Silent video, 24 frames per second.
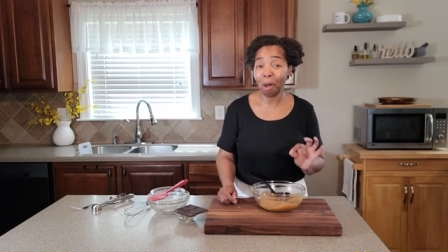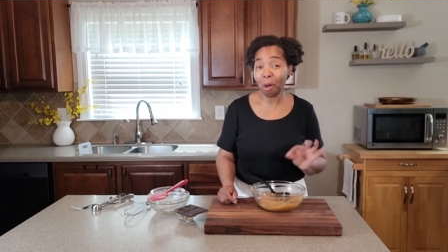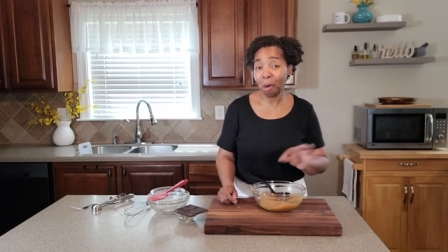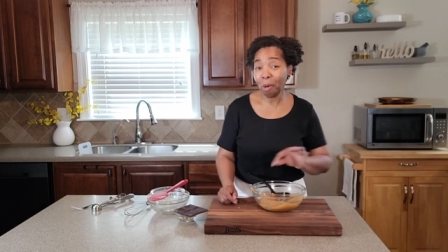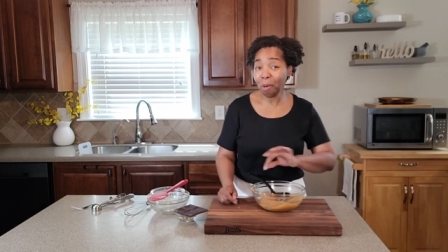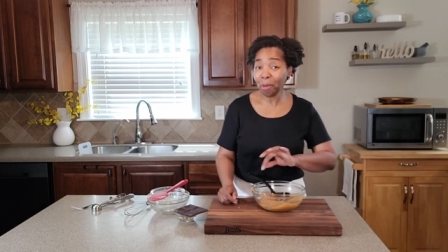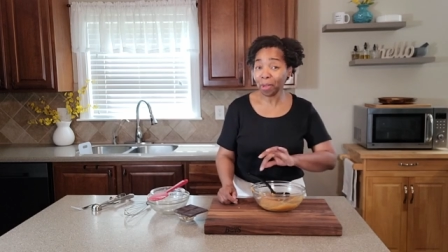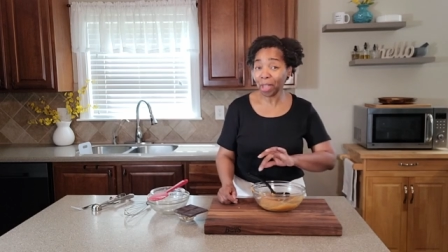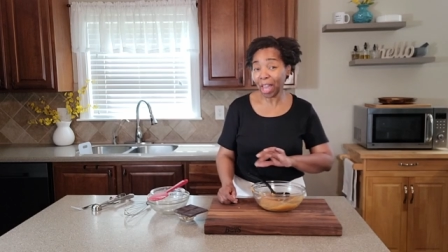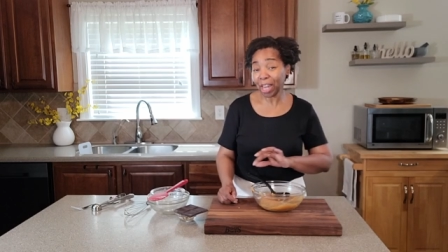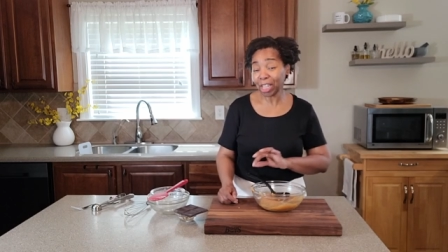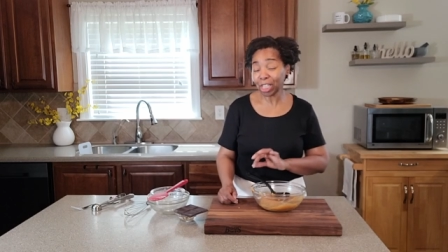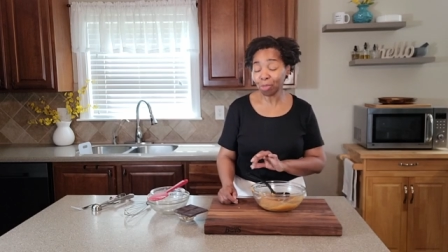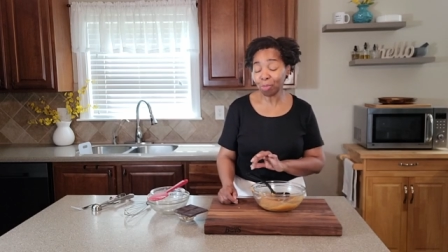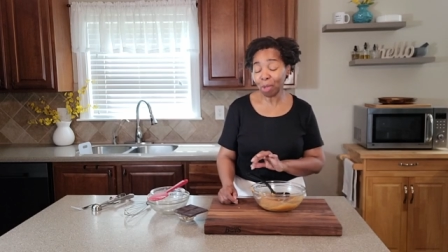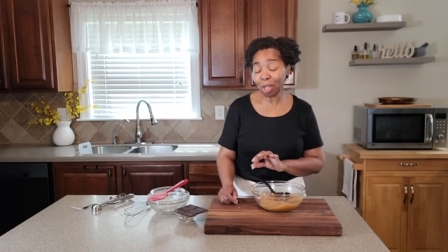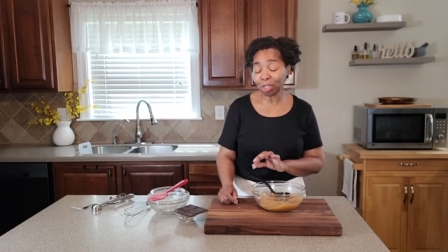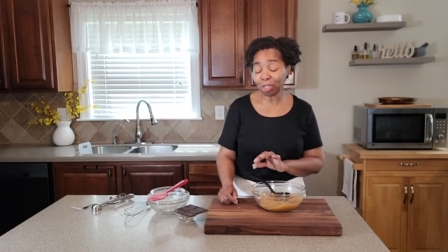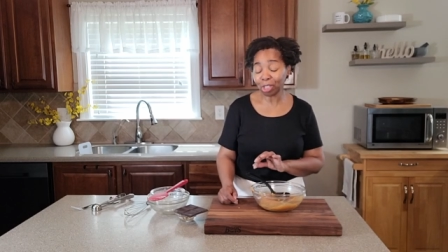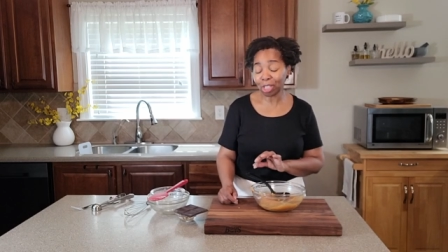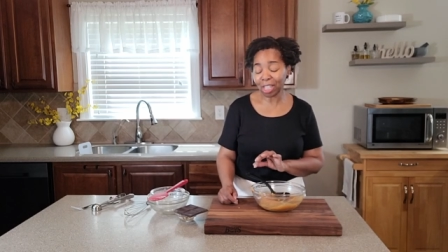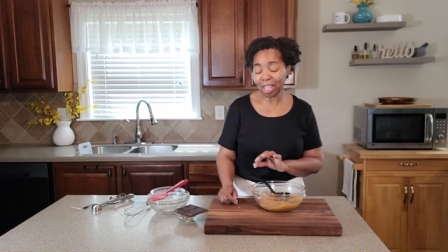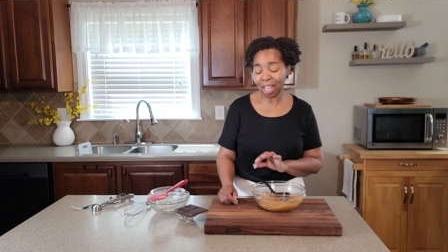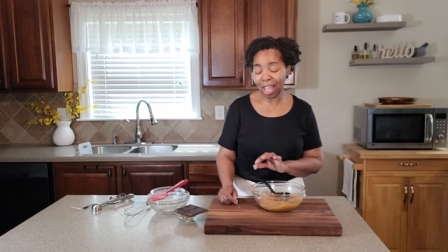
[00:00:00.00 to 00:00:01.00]
own kind of
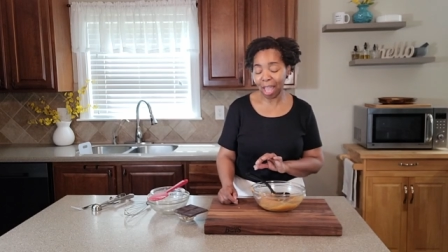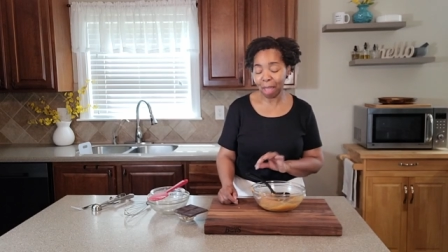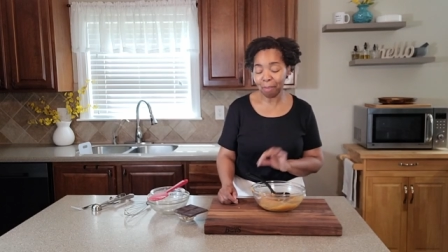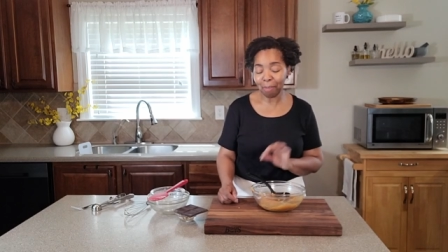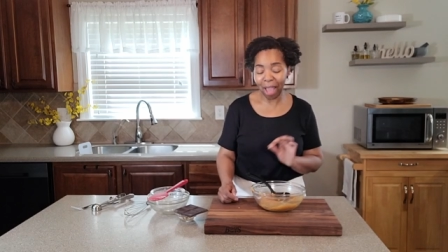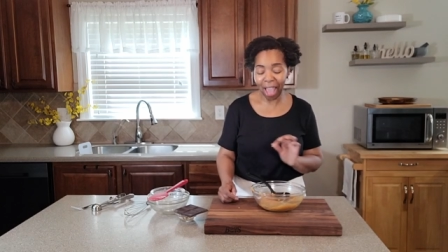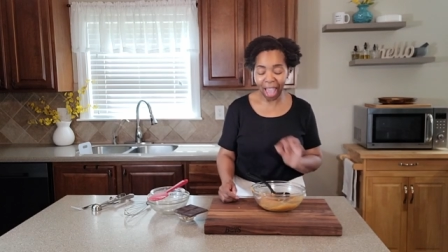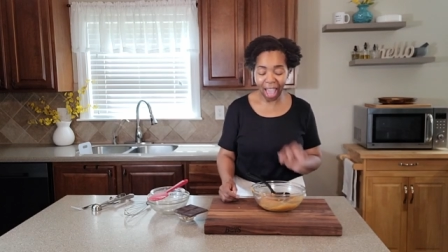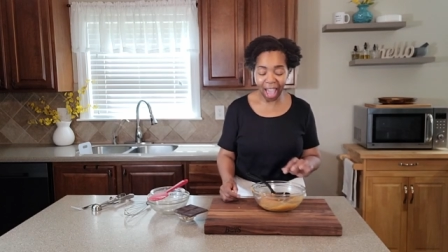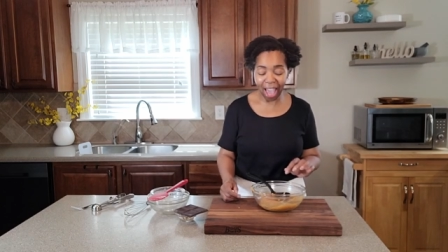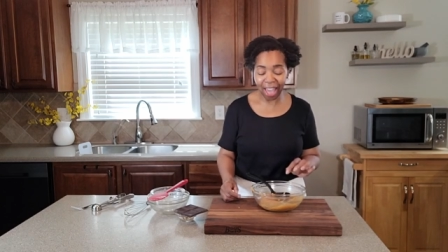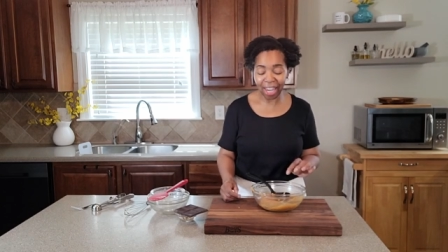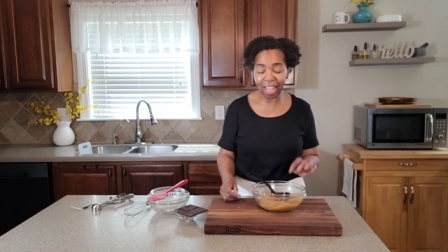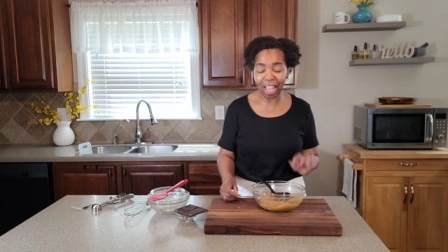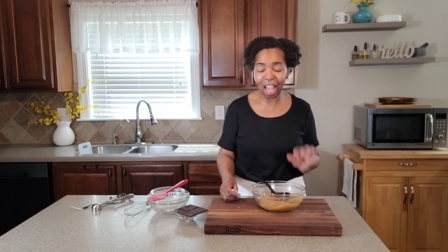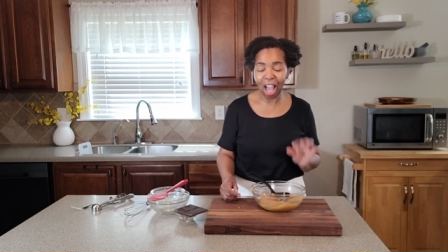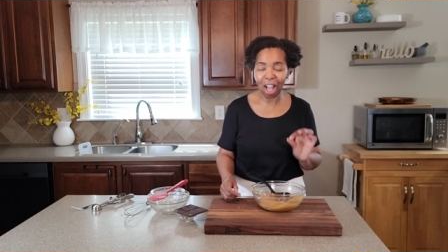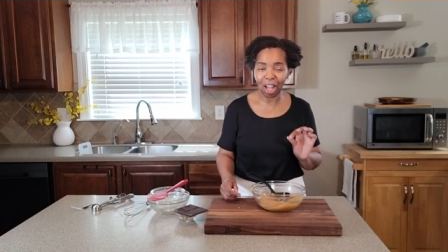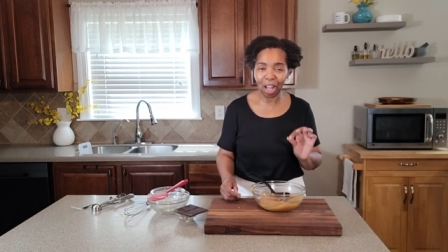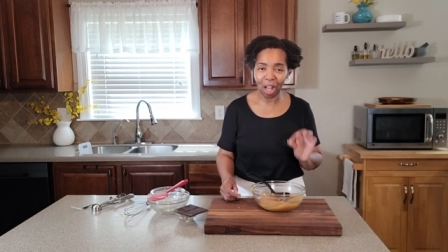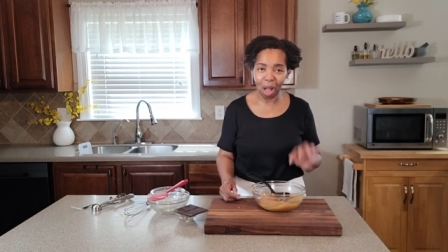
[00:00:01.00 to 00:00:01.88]
special today by adding a